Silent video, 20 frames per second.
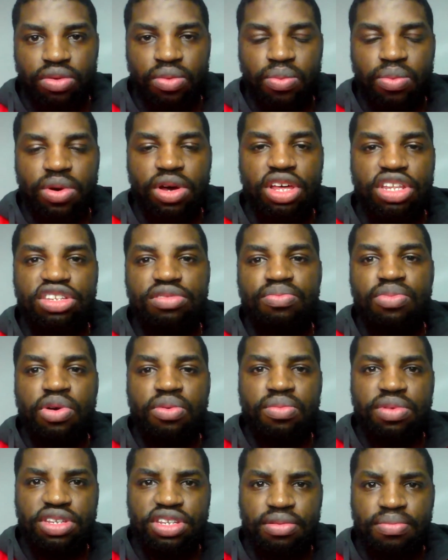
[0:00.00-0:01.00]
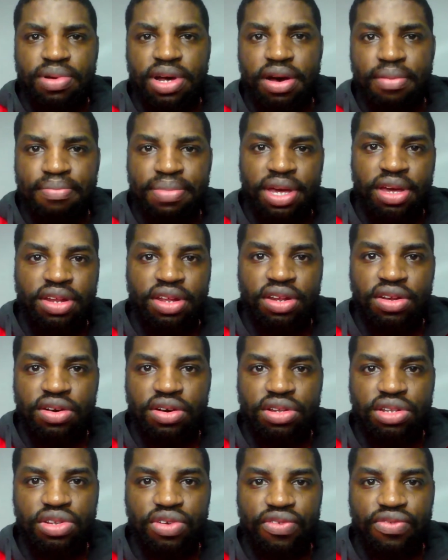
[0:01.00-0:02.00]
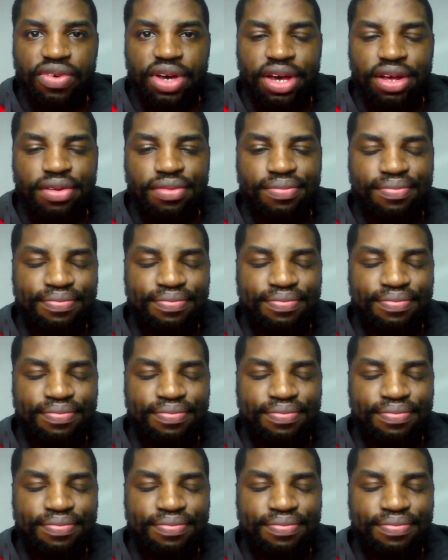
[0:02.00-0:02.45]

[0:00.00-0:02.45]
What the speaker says: worst moments about being an Arsenal fan.